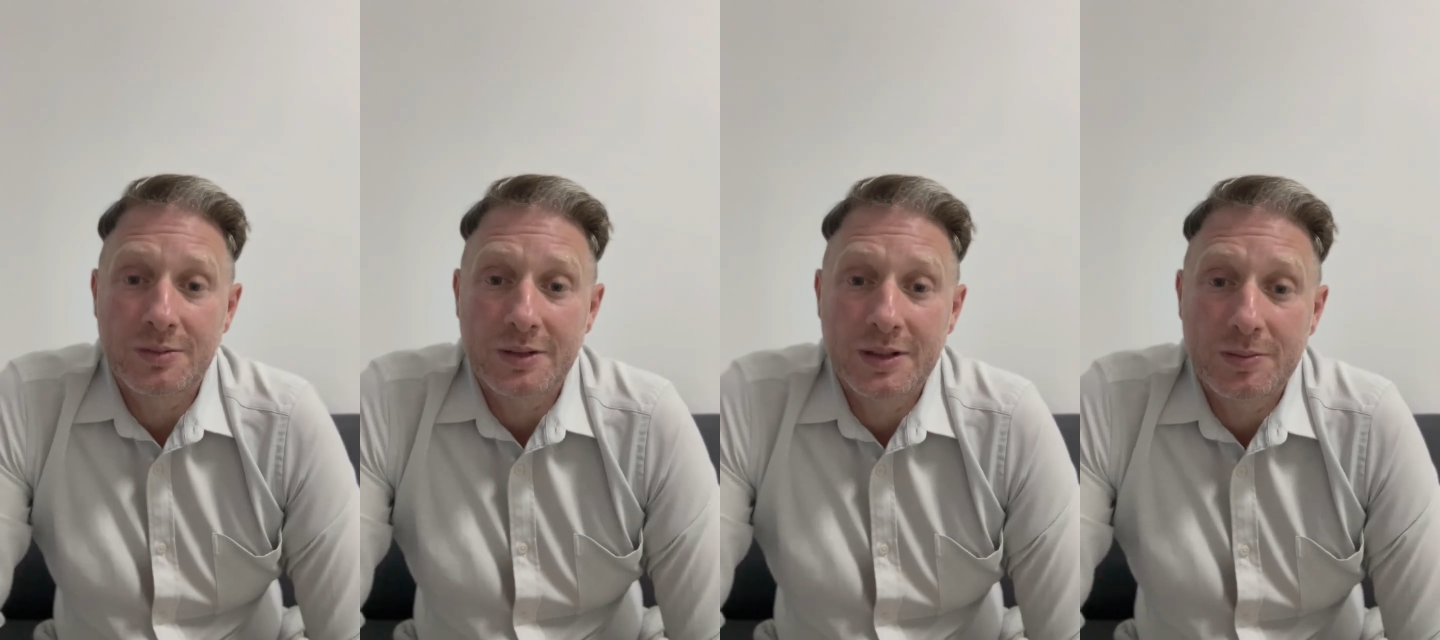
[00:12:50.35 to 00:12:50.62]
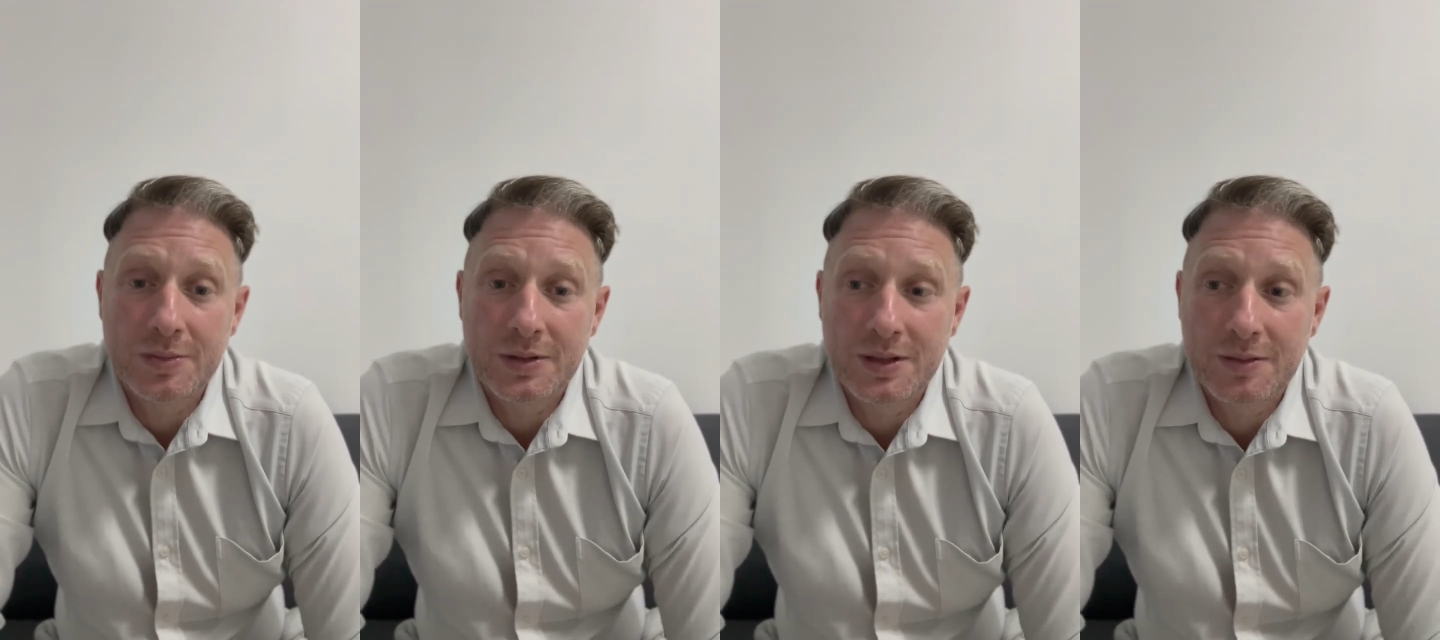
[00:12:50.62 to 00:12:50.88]
we
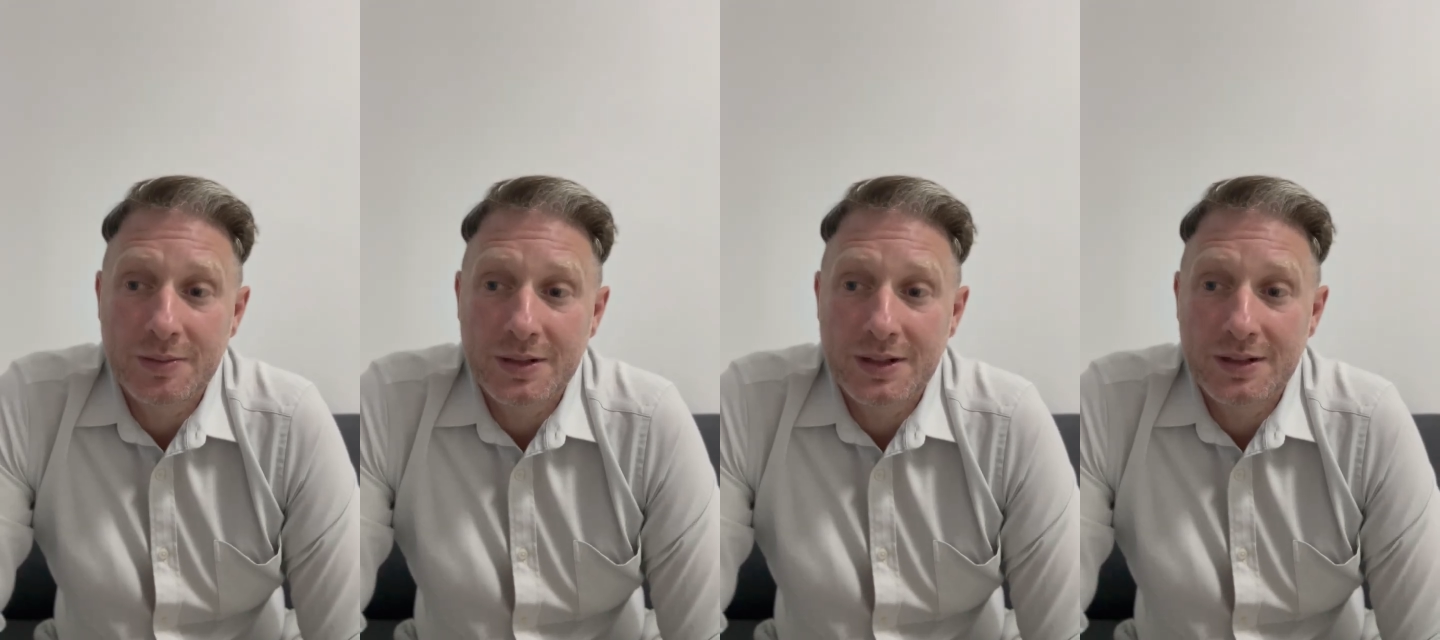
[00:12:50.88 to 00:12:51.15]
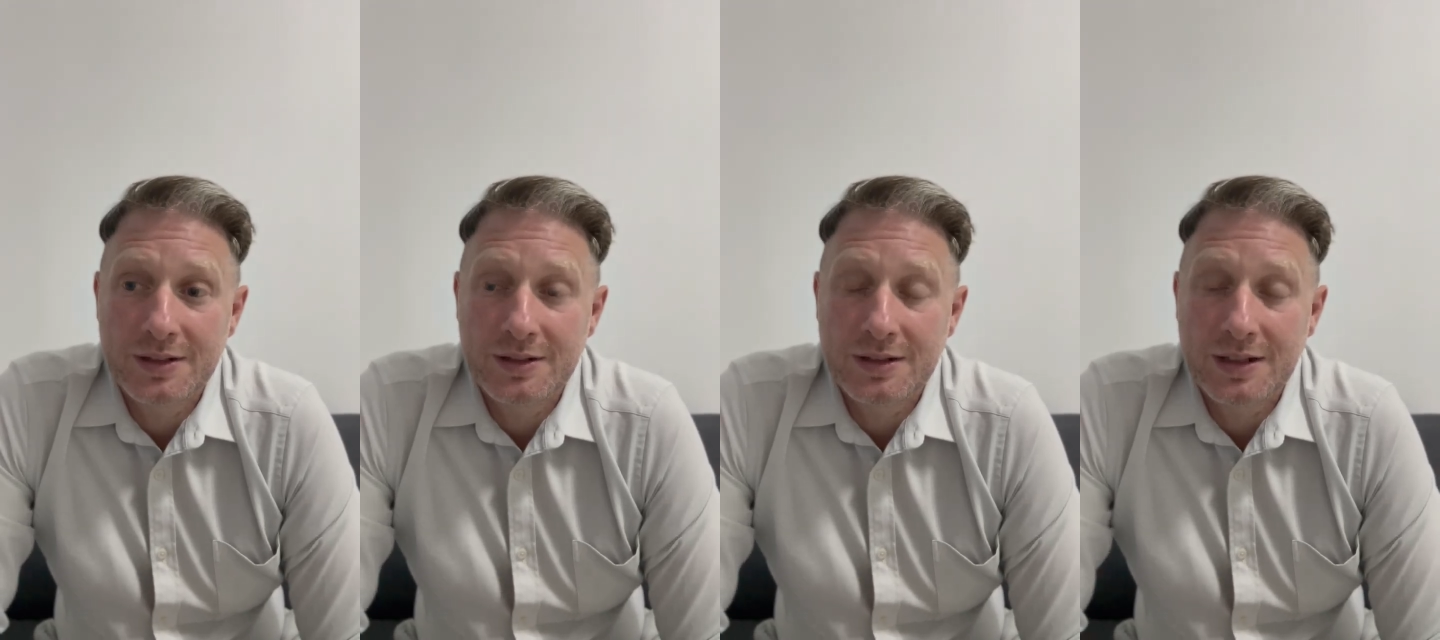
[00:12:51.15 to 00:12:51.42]
spent about
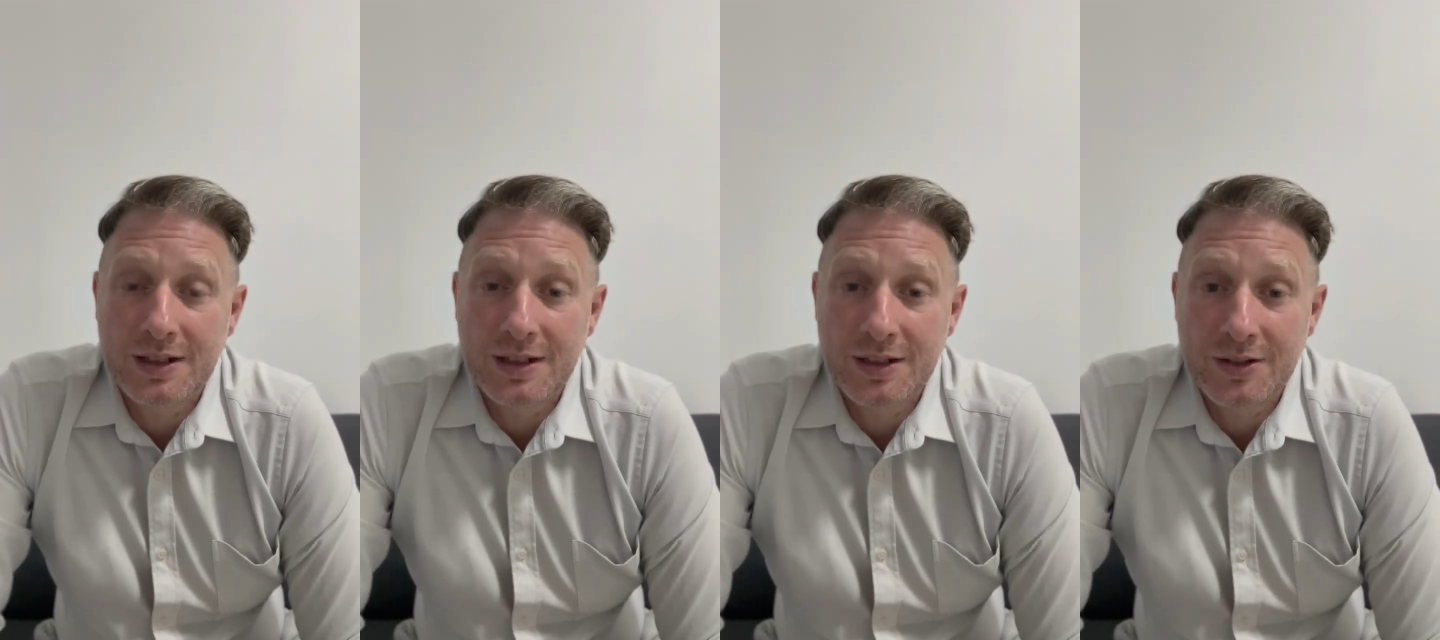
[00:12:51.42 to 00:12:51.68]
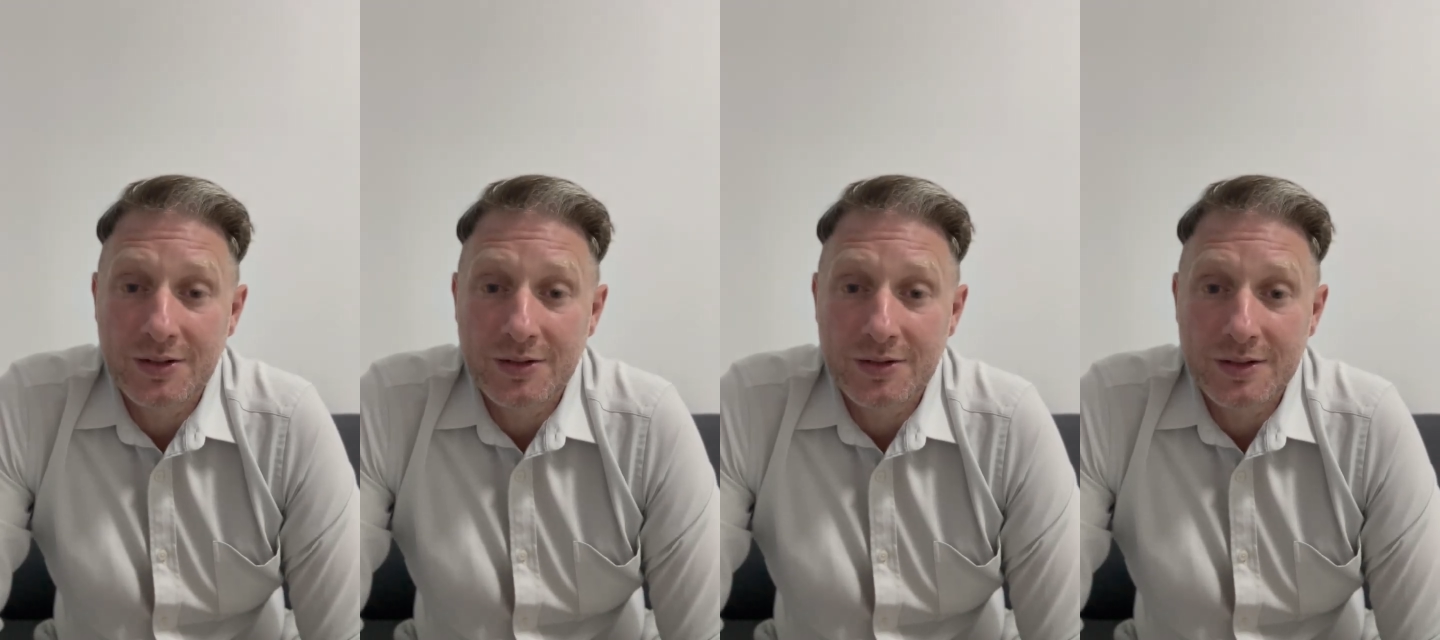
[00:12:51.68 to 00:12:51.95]

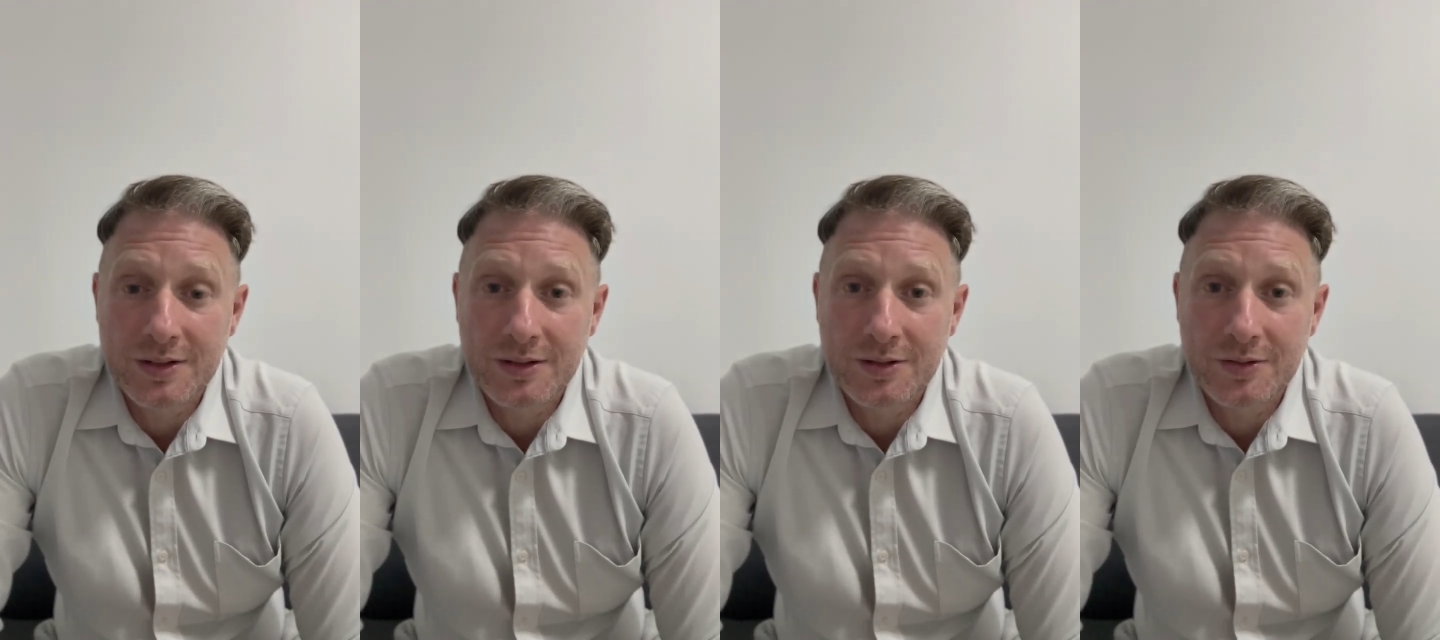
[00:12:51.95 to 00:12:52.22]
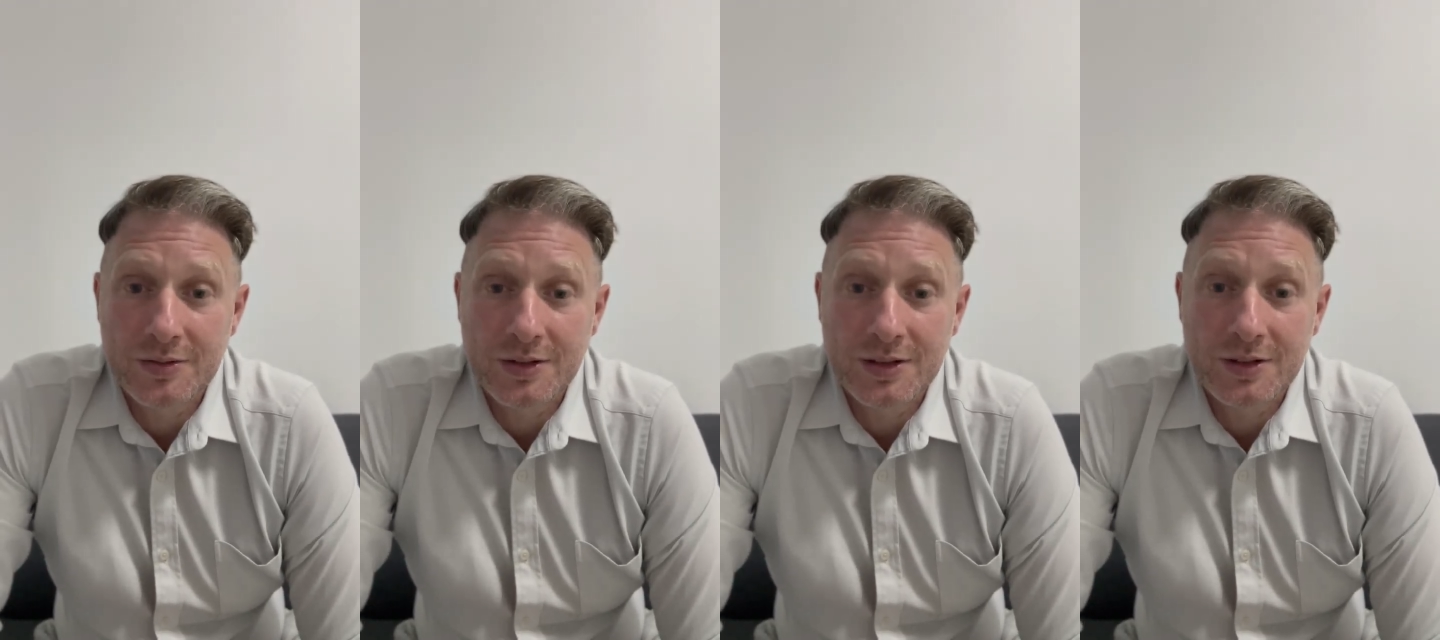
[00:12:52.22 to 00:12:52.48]
100 or so,
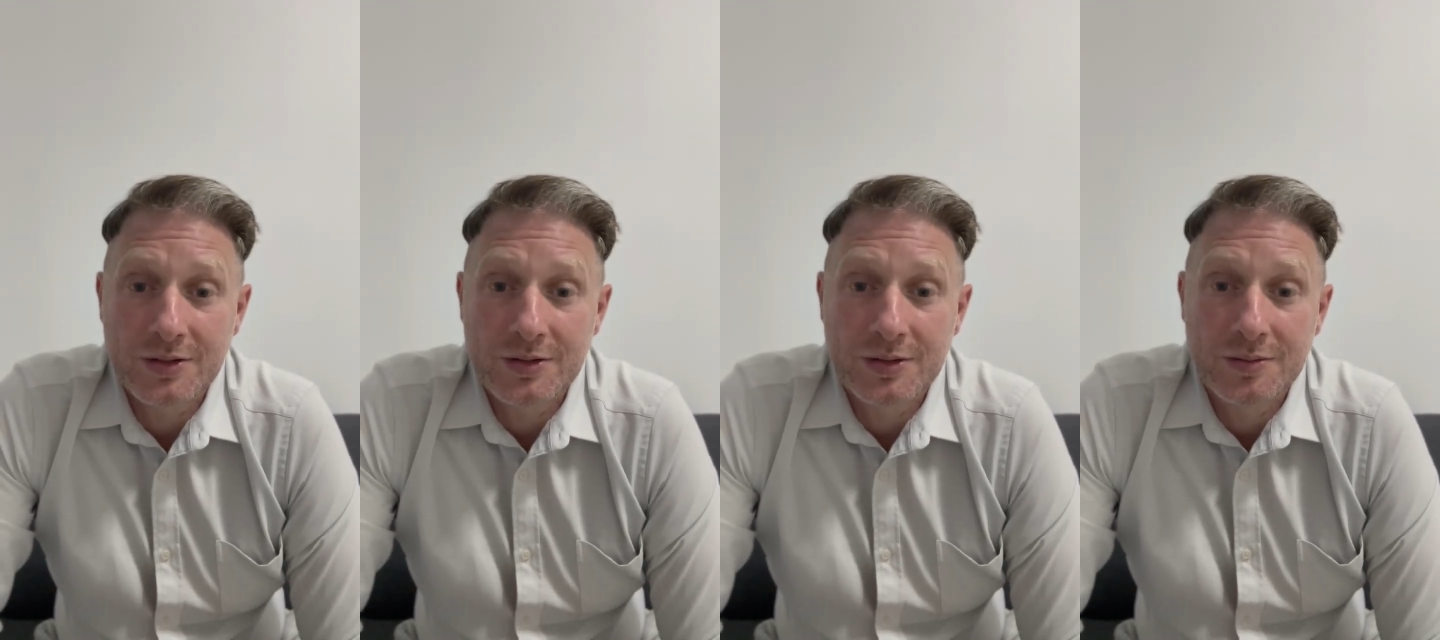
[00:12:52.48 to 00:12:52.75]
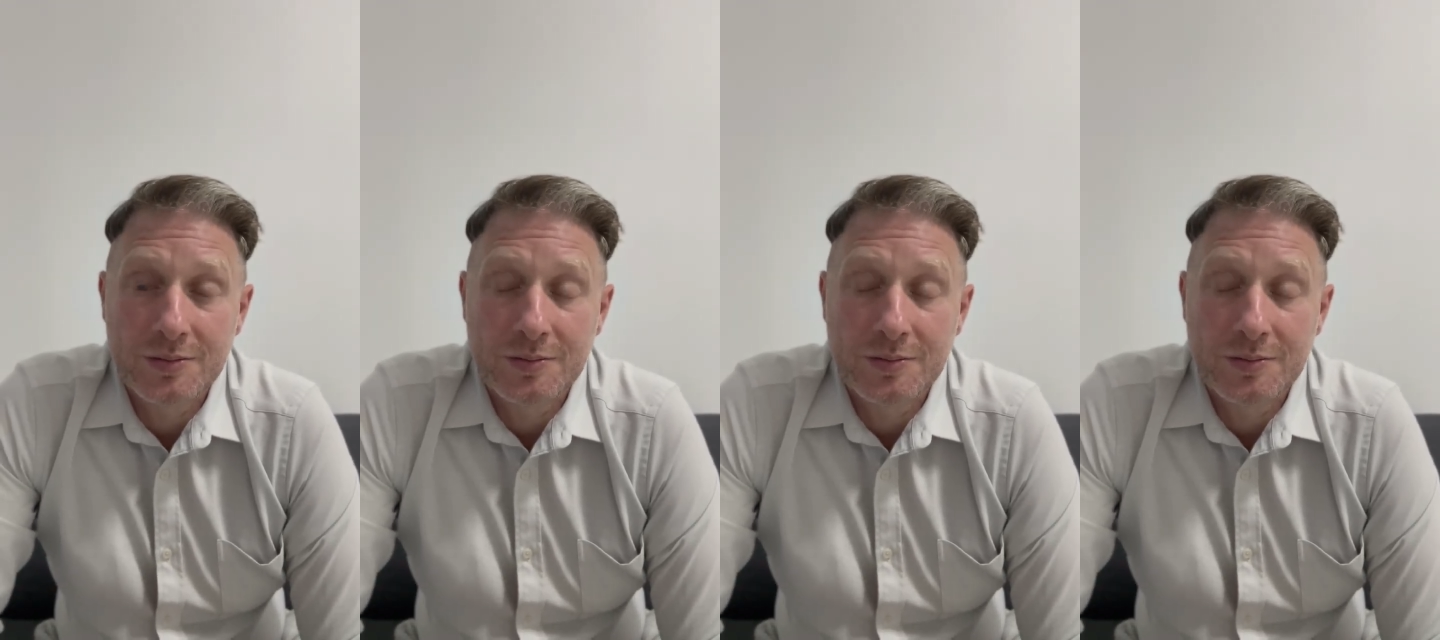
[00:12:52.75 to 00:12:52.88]
over 100.